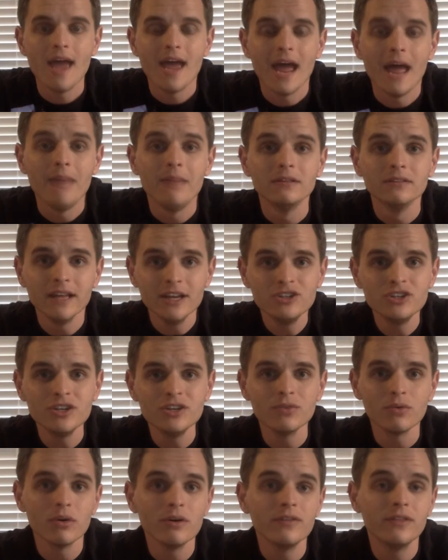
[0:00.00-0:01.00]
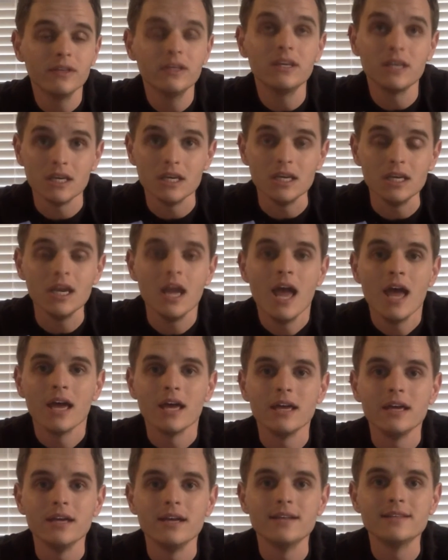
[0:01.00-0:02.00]
And the legend or the key
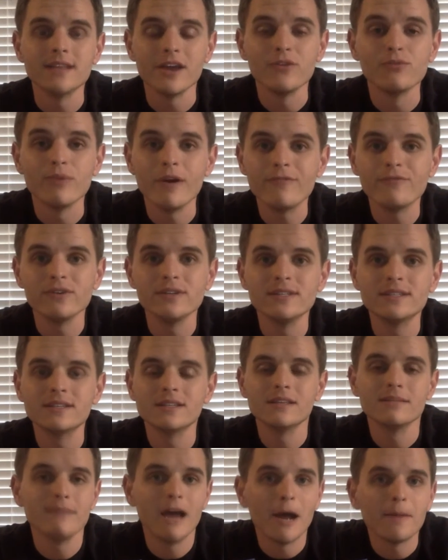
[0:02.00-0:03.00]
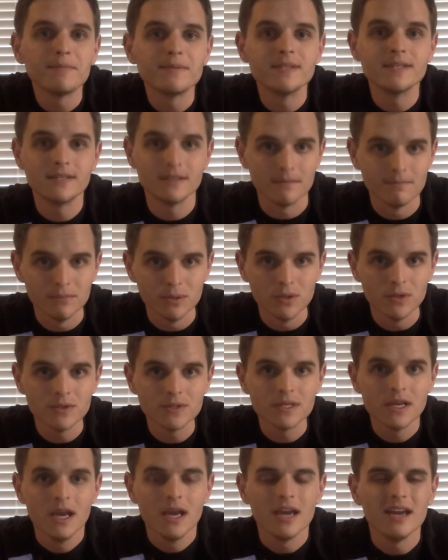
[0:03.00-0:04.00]
is a reference to the map's symbols.
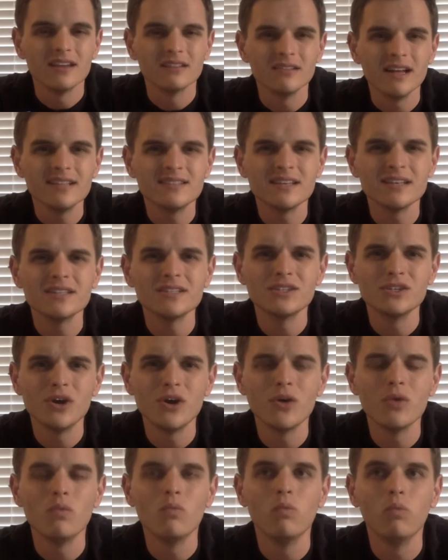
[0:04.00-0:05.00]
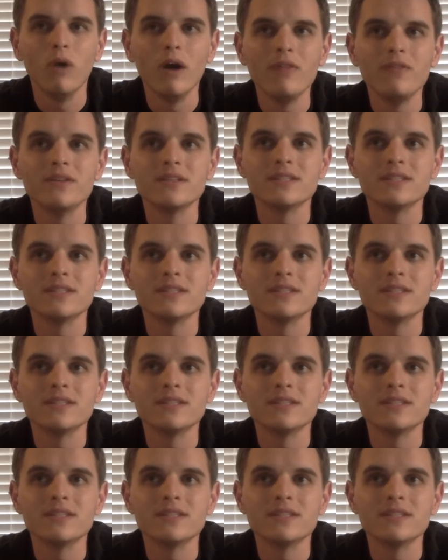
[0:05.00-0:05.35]
It lets us know what the